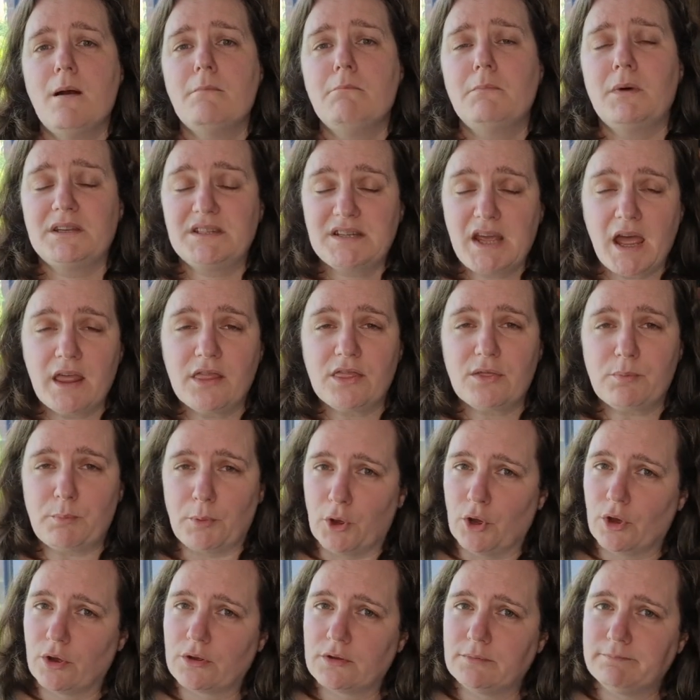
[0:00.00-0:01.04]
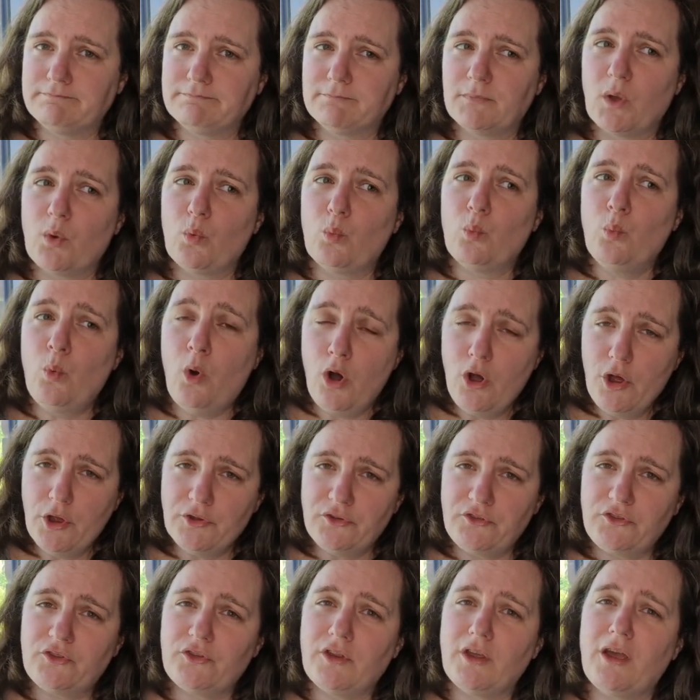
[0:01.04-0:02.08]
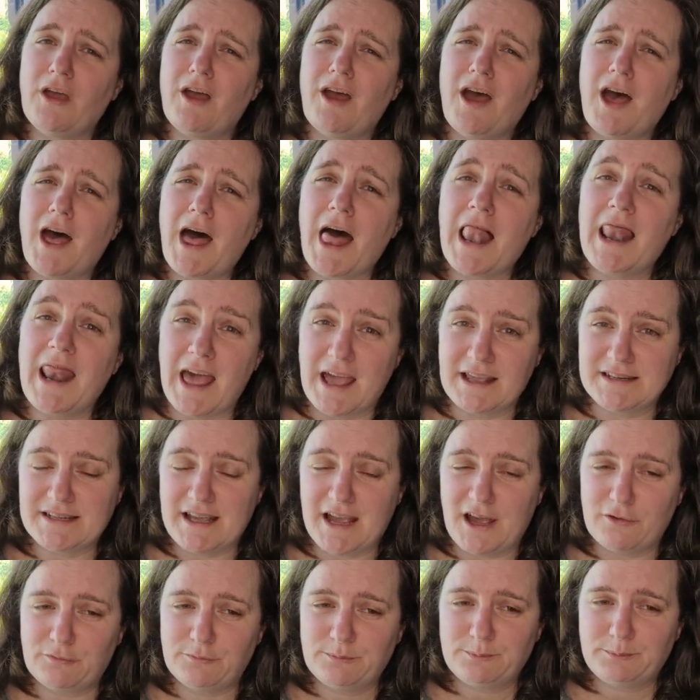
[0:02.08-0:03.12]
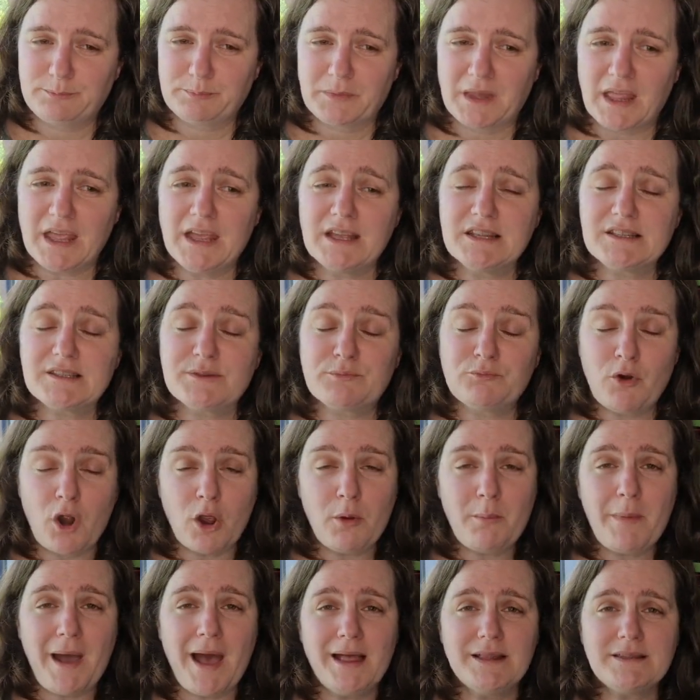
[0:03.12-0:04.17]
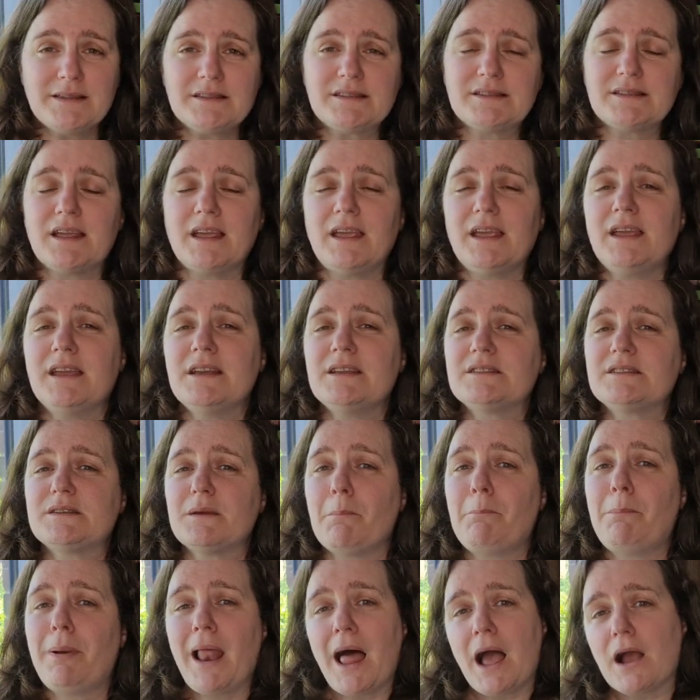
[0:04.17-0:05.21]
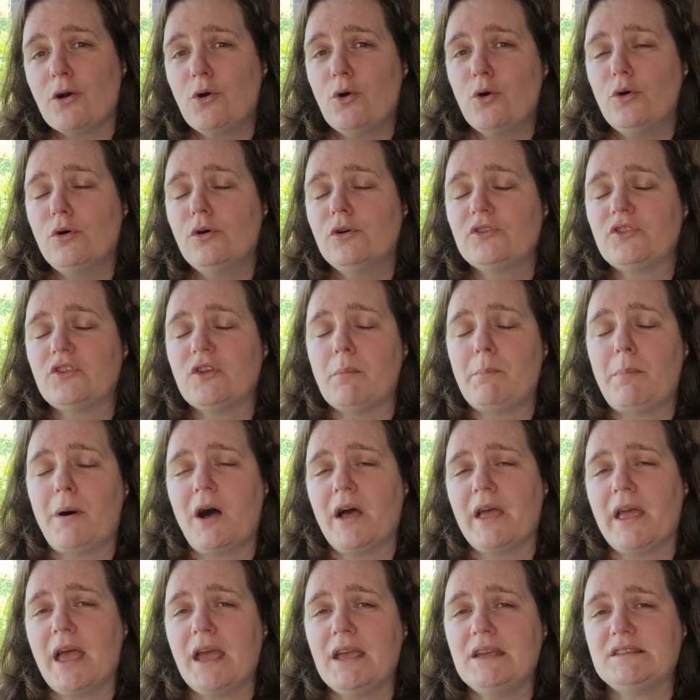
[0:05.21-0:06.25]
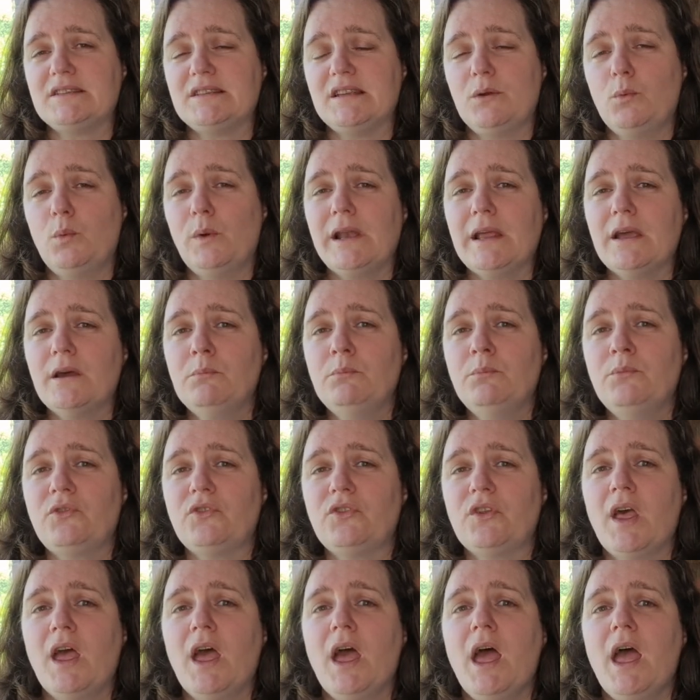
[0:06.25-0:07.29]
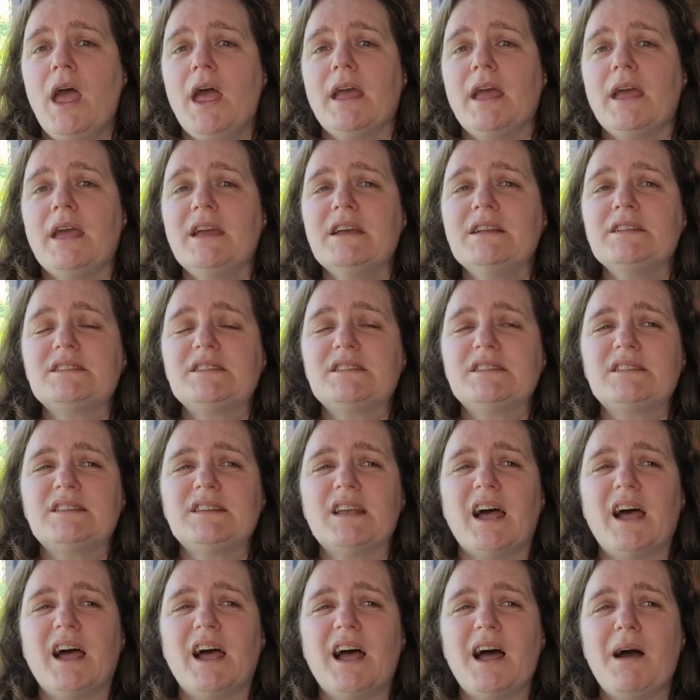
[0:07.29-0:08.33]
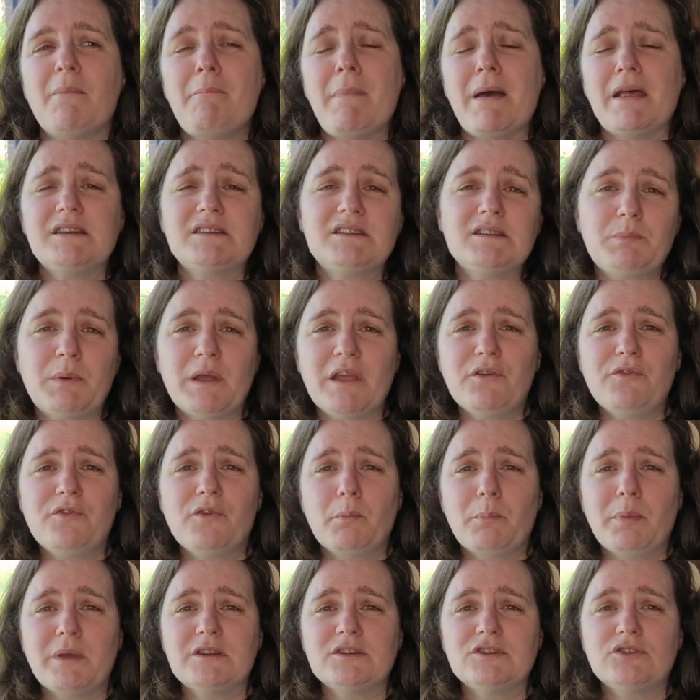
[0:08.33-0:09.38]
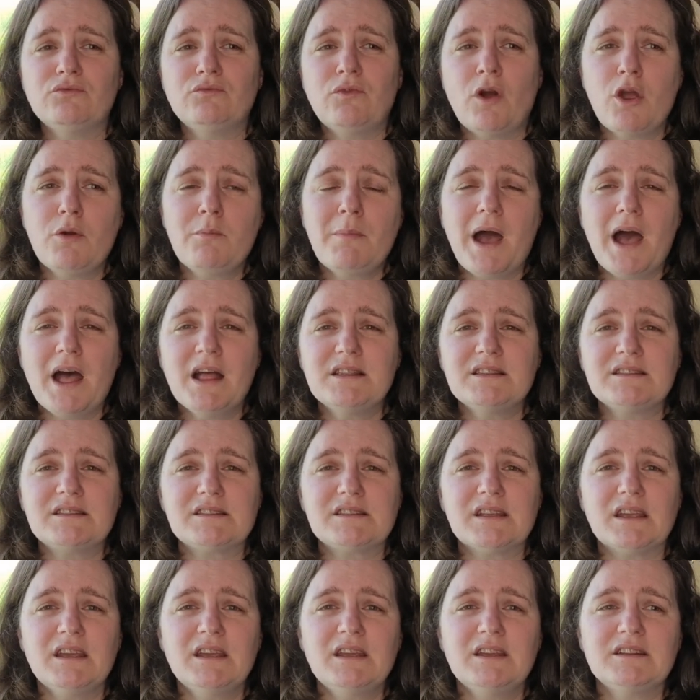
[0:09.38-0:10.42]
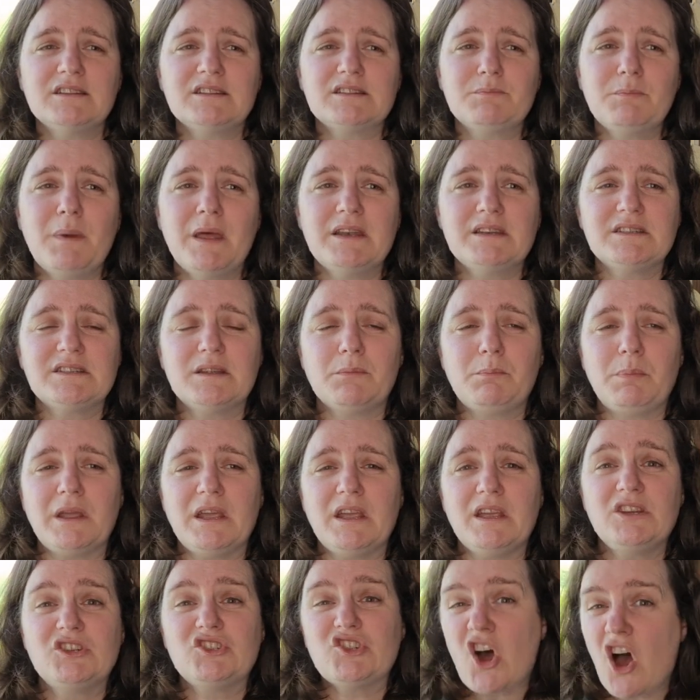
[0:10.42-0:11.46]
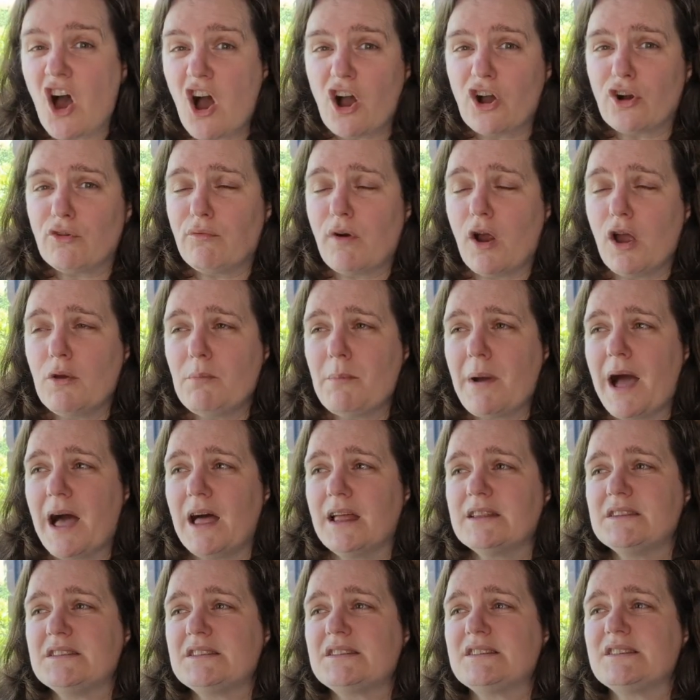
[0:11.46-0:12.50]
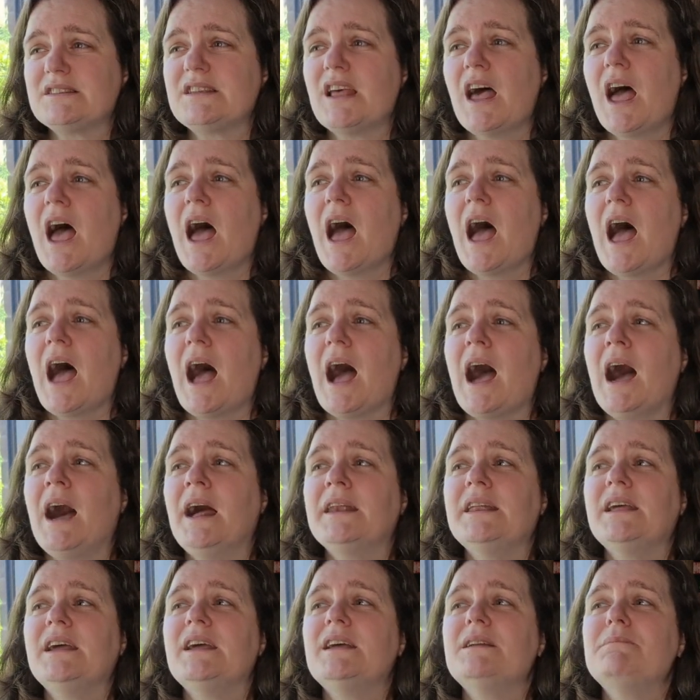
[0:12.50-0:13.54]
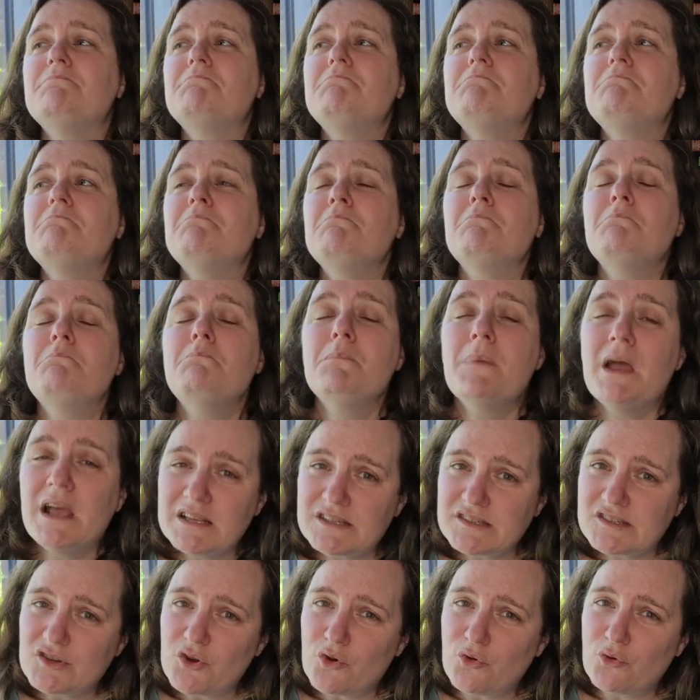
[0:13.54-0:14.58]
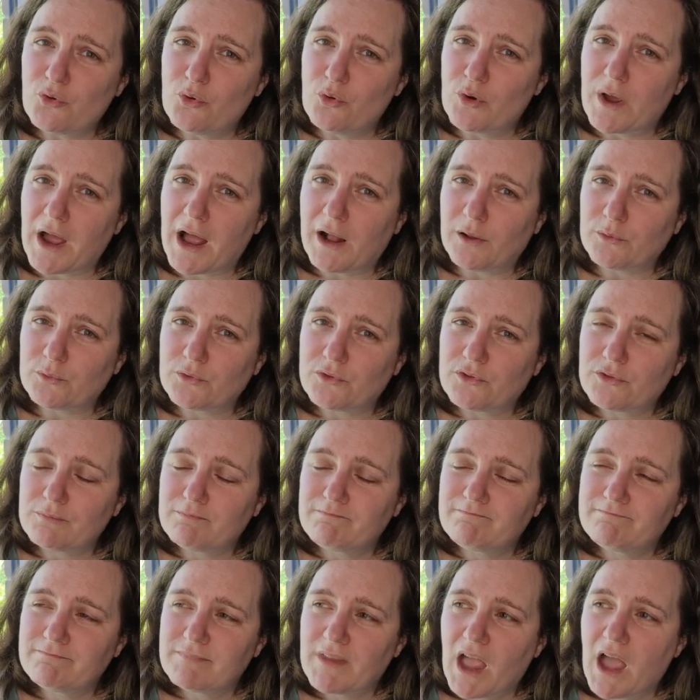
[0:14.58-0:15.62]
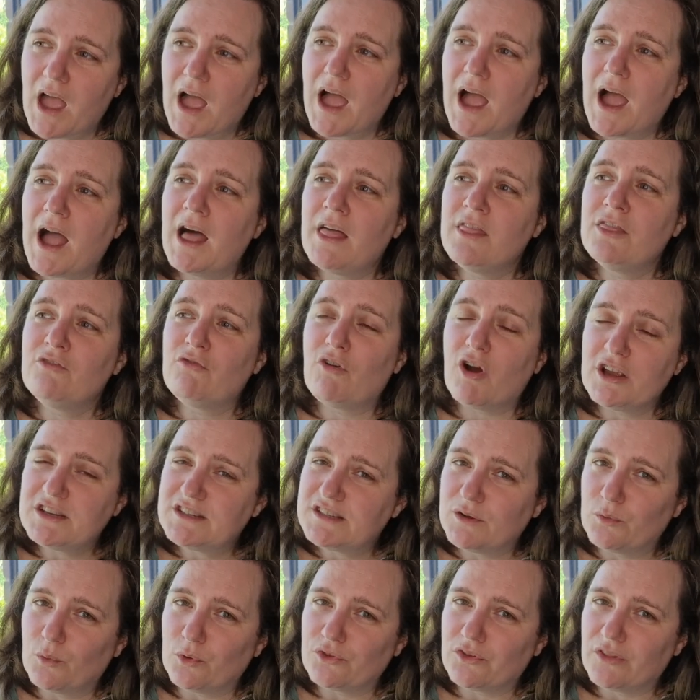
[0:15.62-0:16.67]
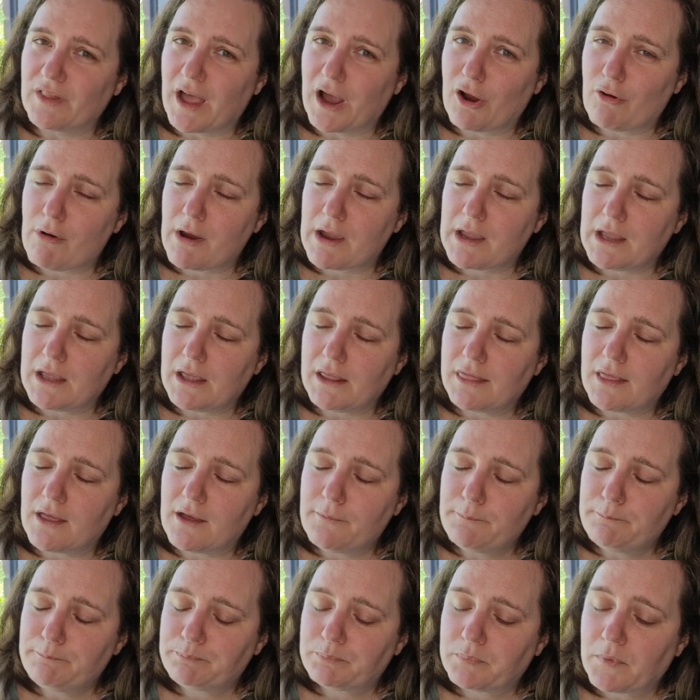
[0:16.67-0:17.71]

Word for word: My 10th book was a letdown. It's romance, it's Black Horse by A.C. Williams. It's meant to be forbidden romance, it's meant to be dark romance, and it missed on all counts. And the writing wasn't that great either.